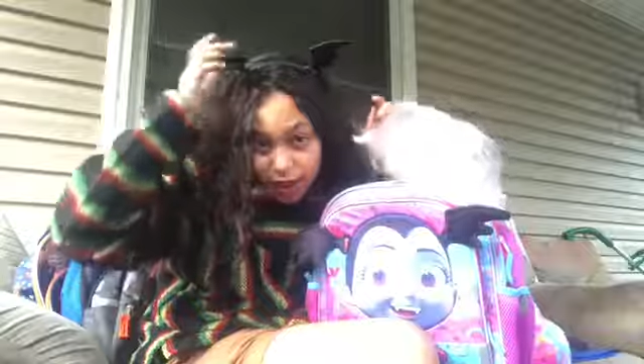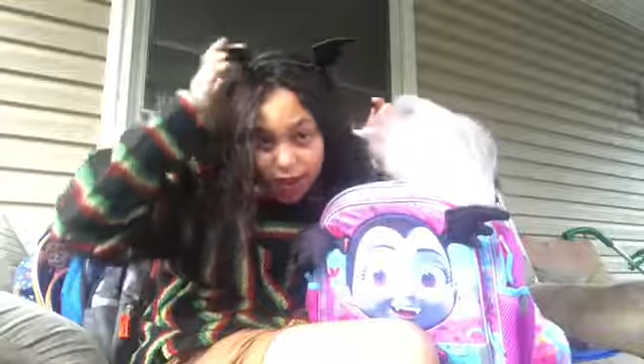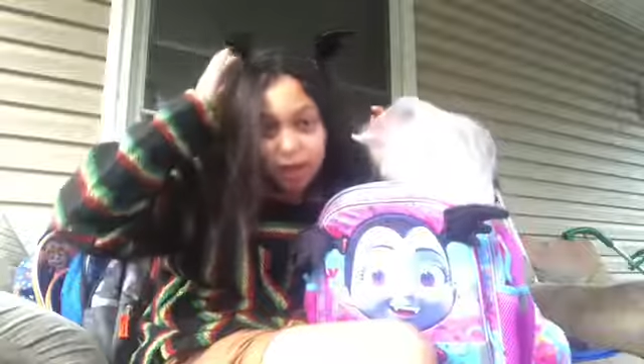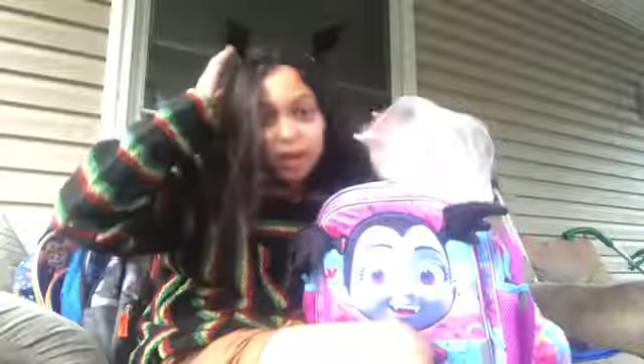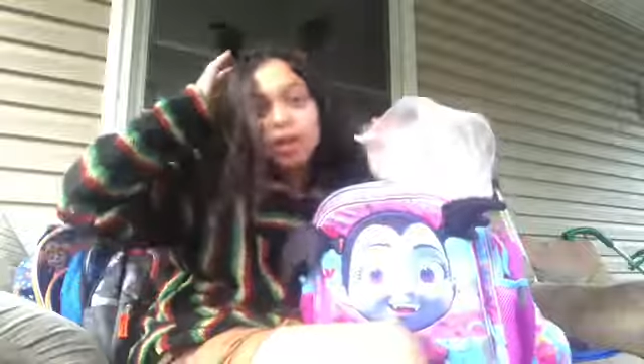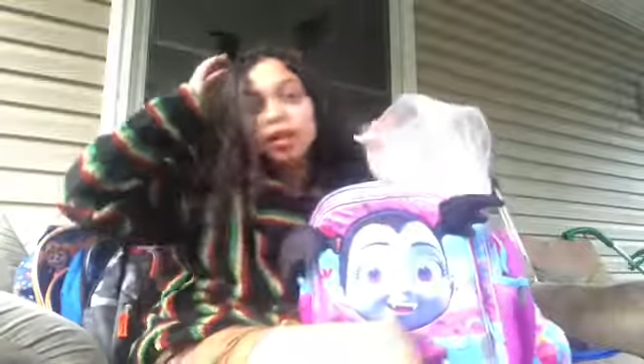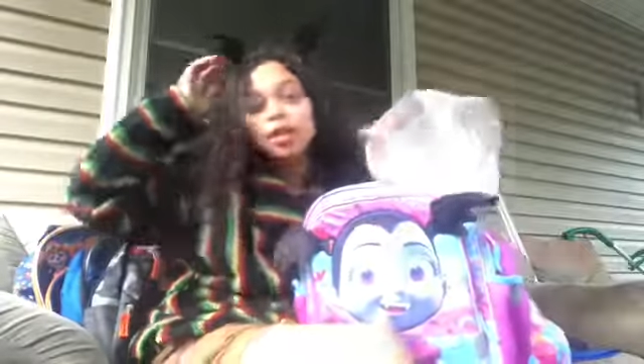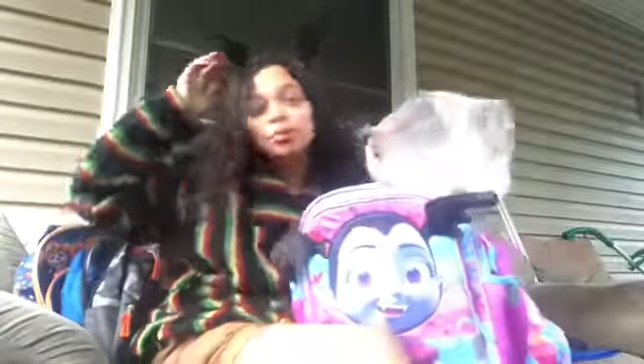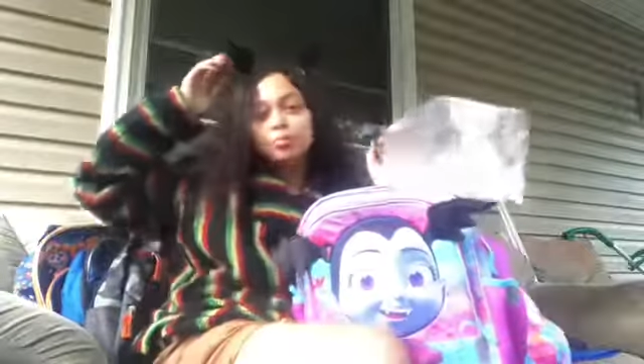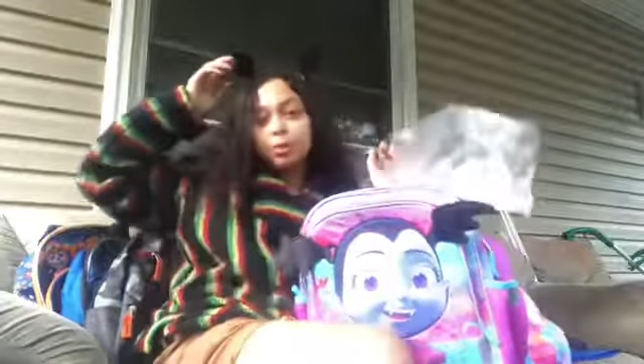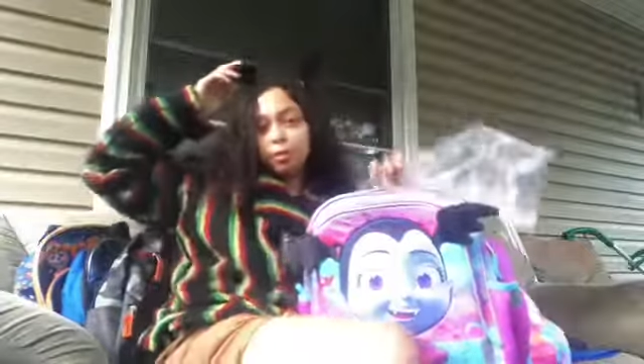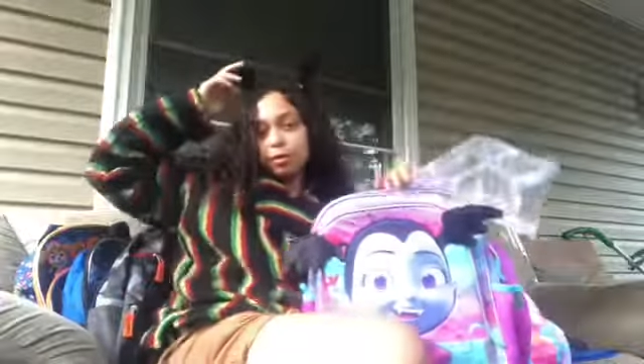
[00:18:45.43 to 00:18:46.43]
and
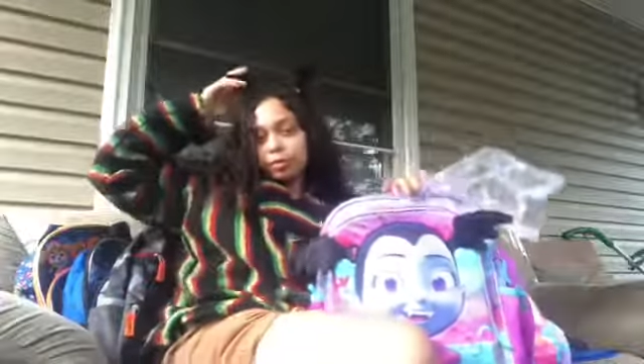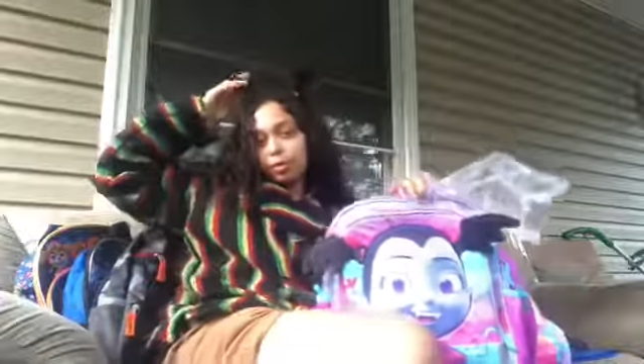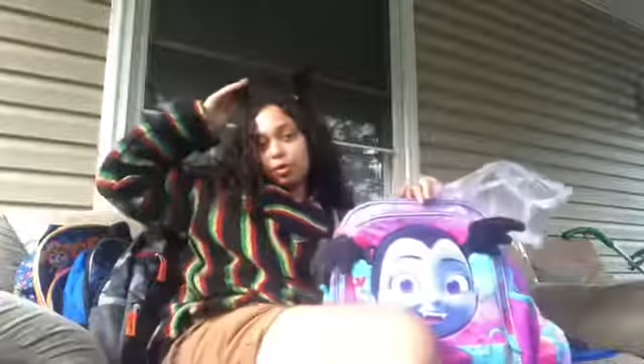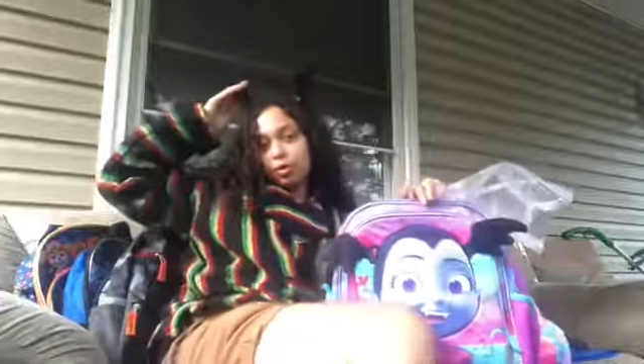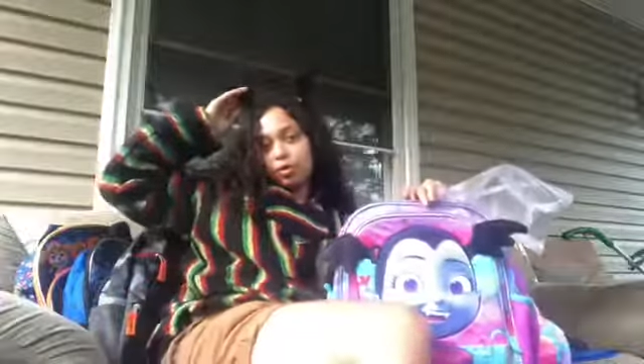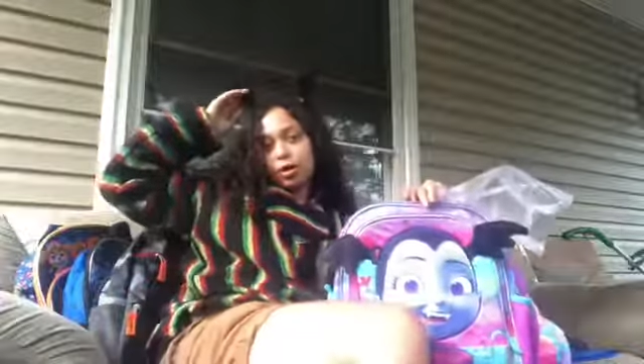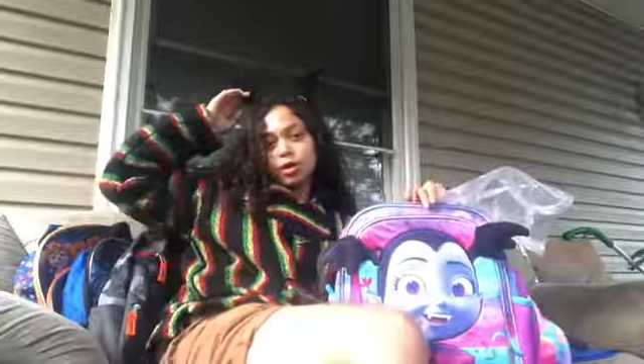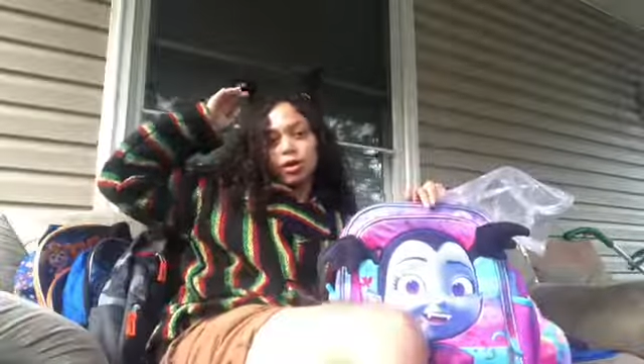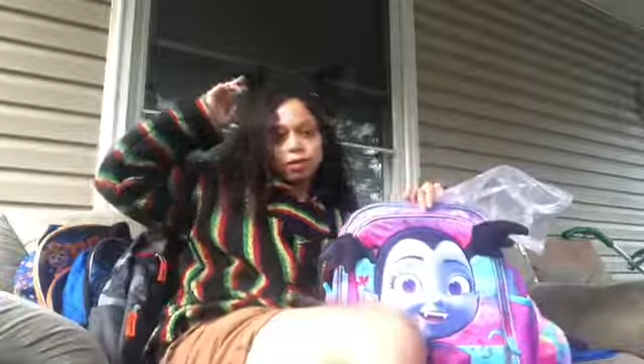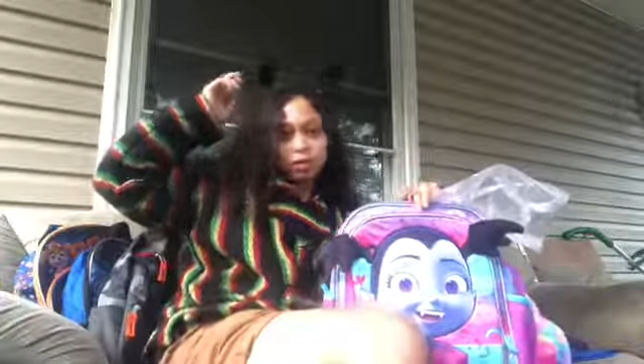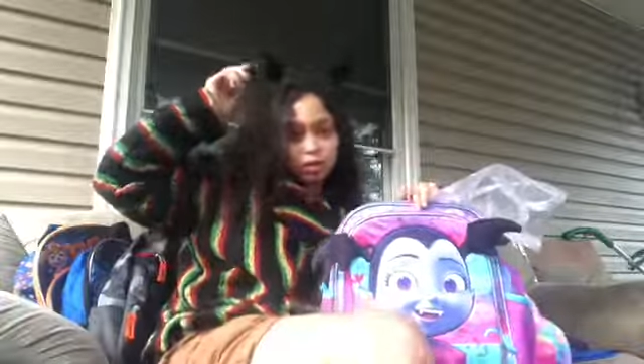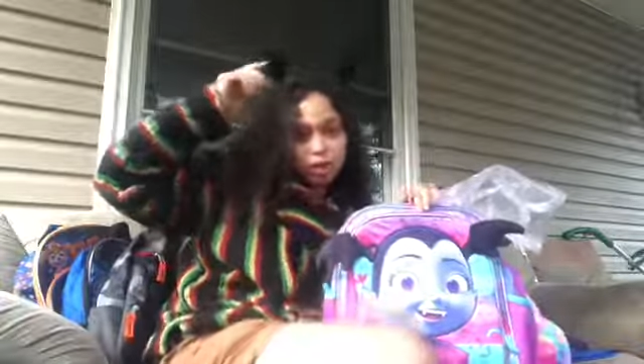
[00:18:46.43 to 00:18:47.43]
people are gonna be like, oh my gosh,
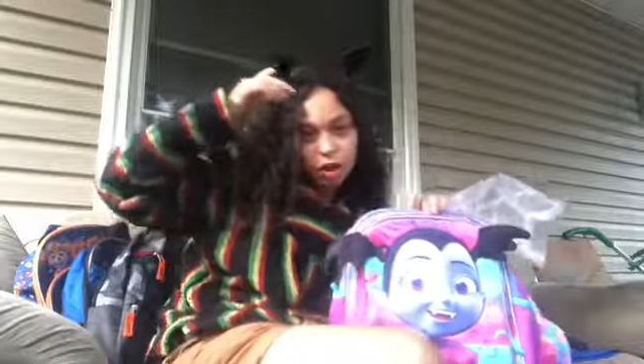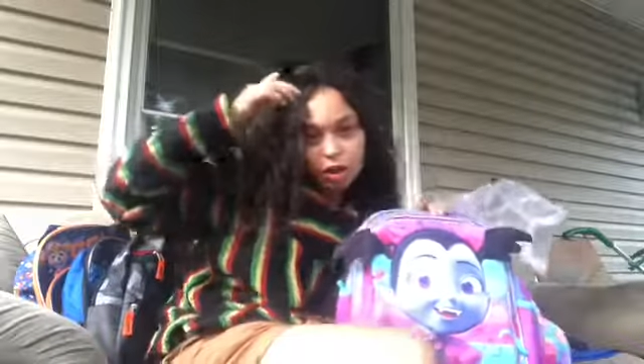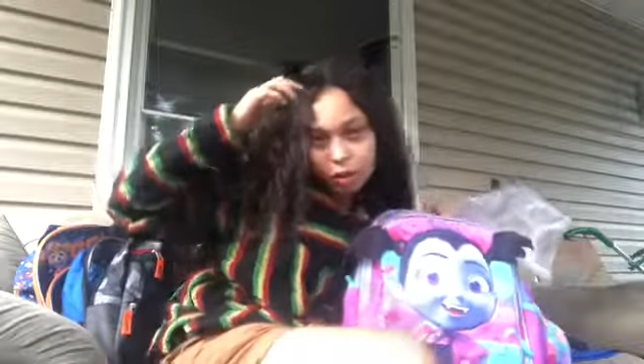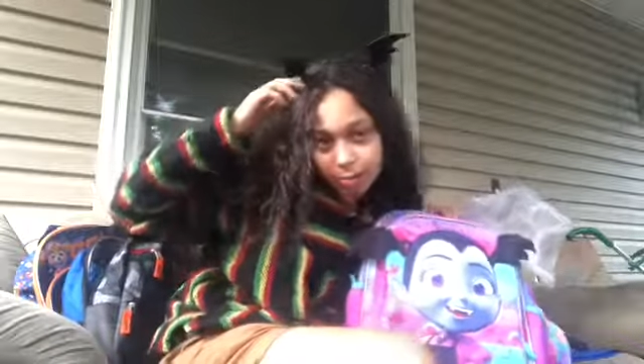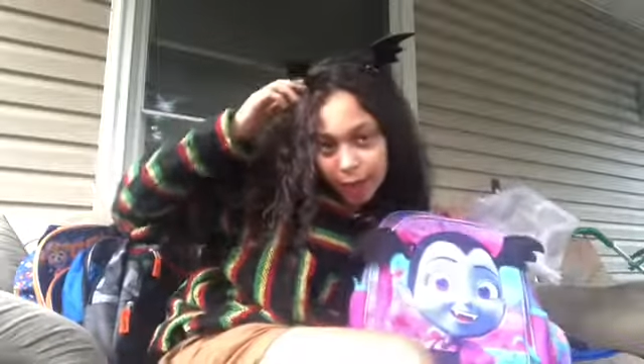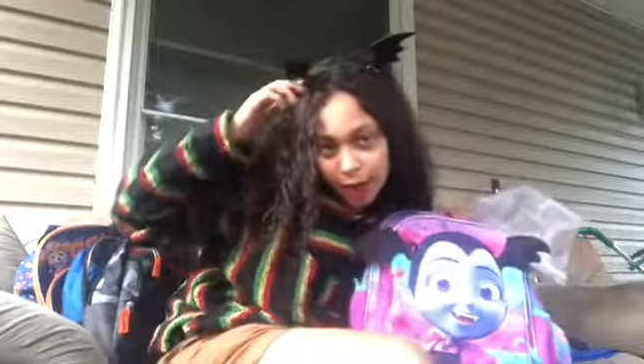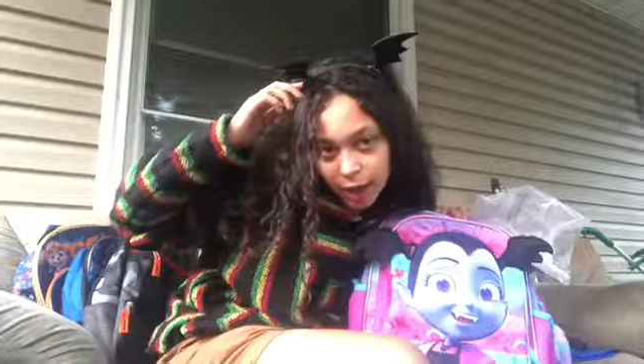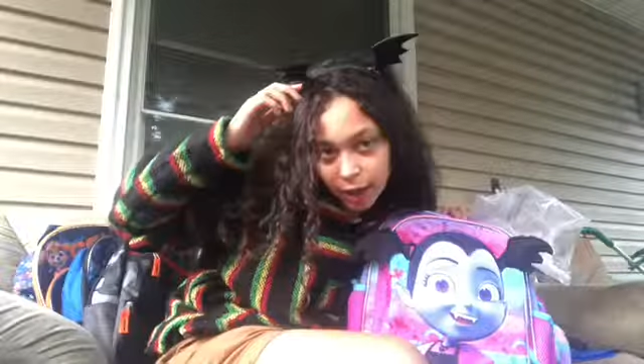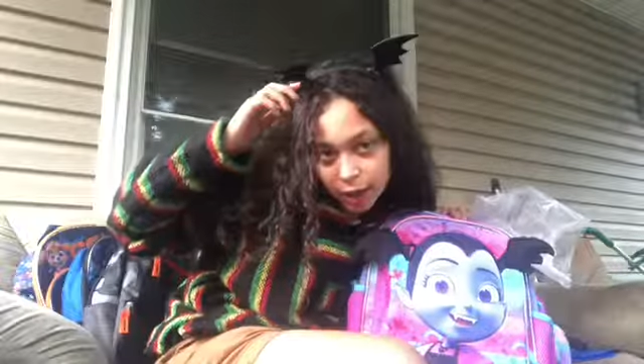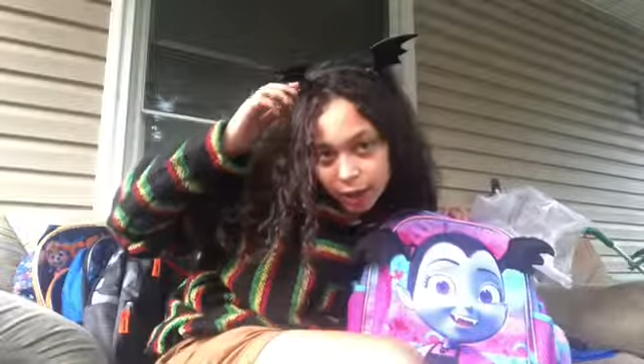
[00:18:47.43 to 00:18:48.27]
look at her bat